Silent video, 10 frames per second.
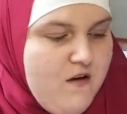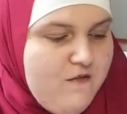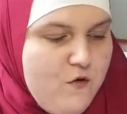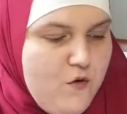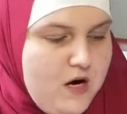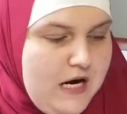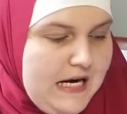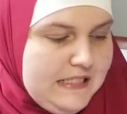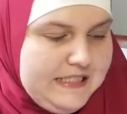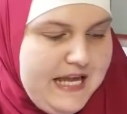for
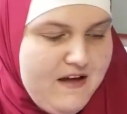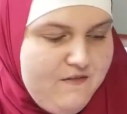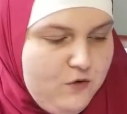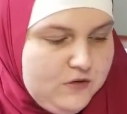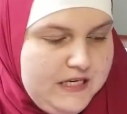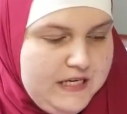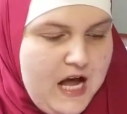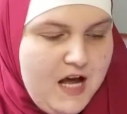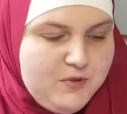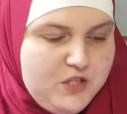scaffolding
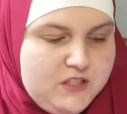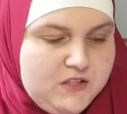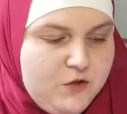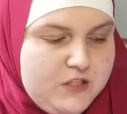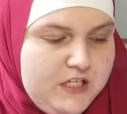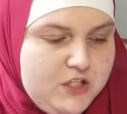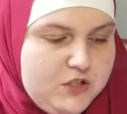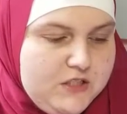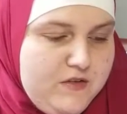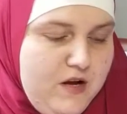options for
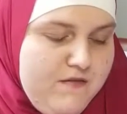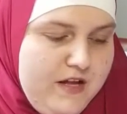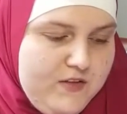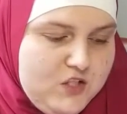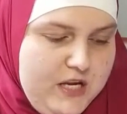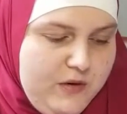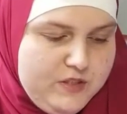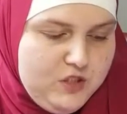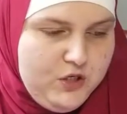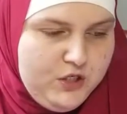teachers of English language
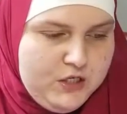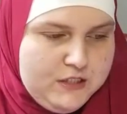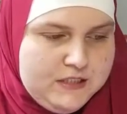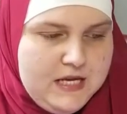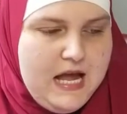learners.